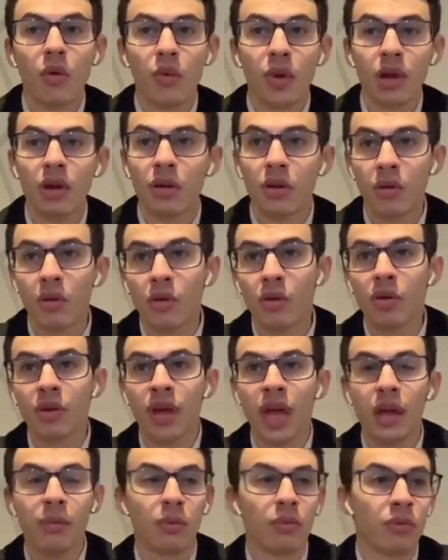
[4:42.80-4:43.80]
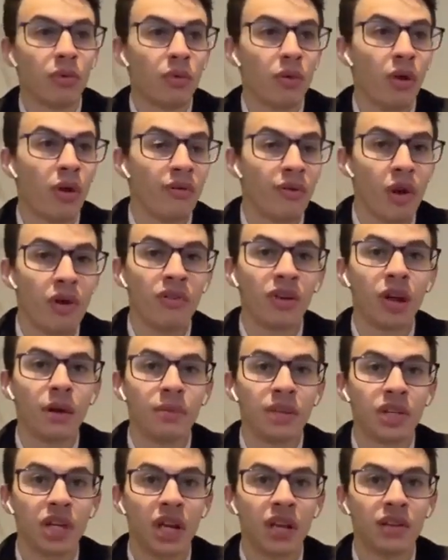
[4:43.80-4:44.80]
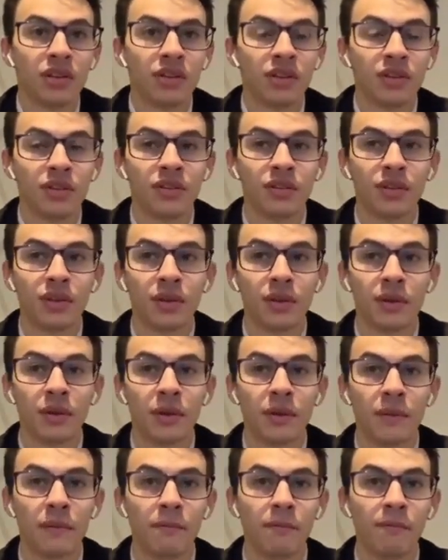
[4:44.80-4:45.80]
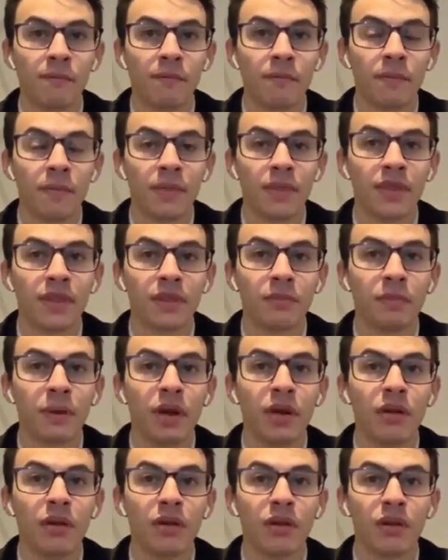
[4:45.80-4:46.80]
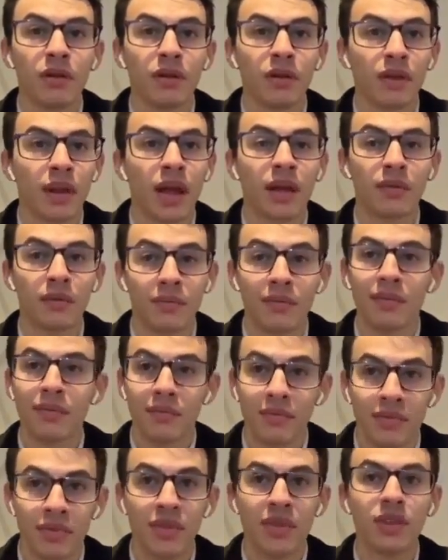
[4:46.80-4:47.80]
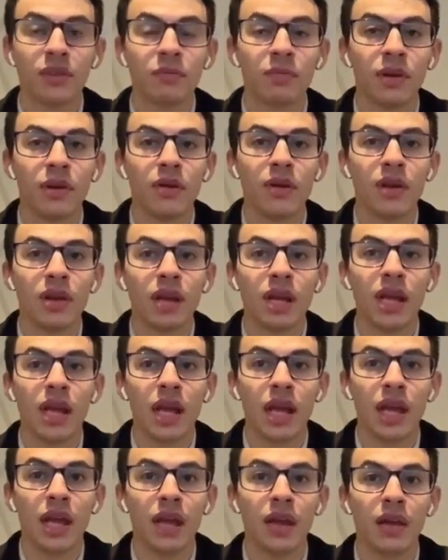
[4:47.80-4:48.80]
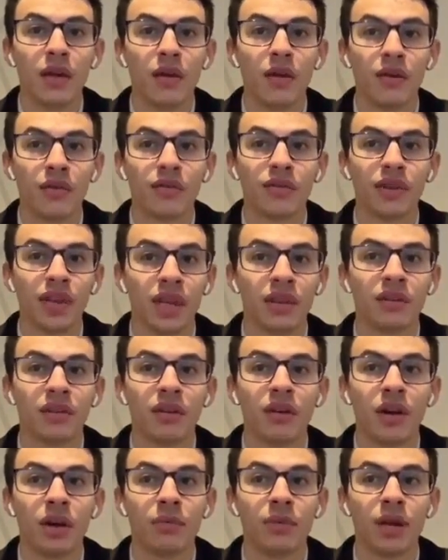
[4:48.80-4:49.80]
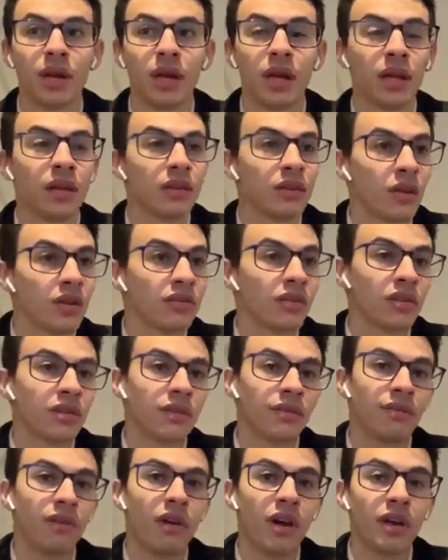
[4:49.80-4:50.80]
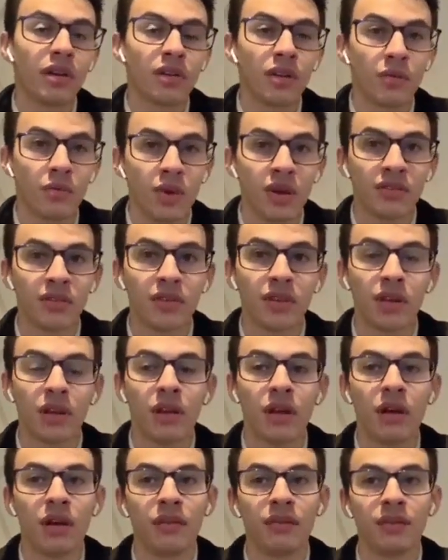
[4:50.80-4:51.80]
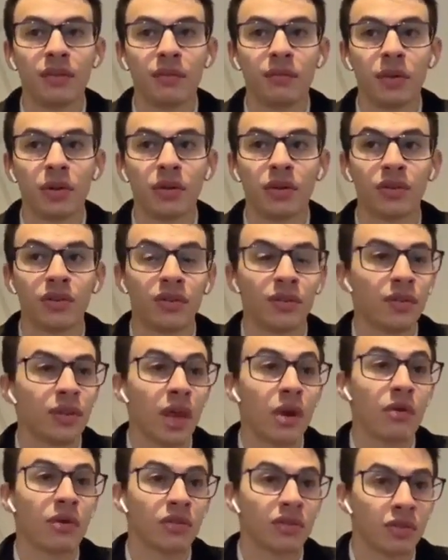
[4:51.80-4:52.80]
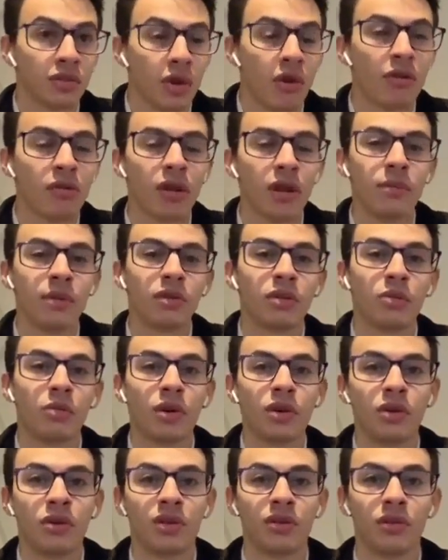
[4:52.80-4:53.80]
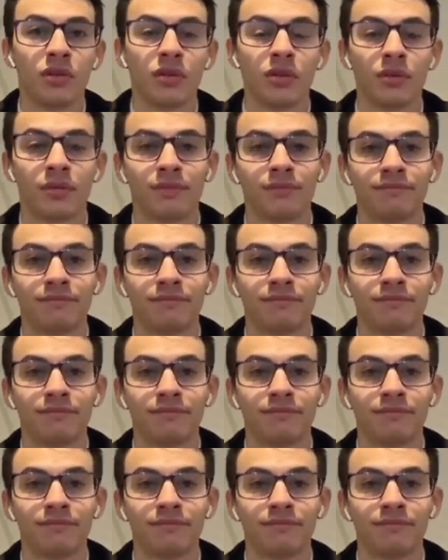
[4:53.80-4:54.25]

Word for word: We are all capable of overcoming challenges. This period that this period of in time does not define the rest of your lives because there is no limit to what you can do.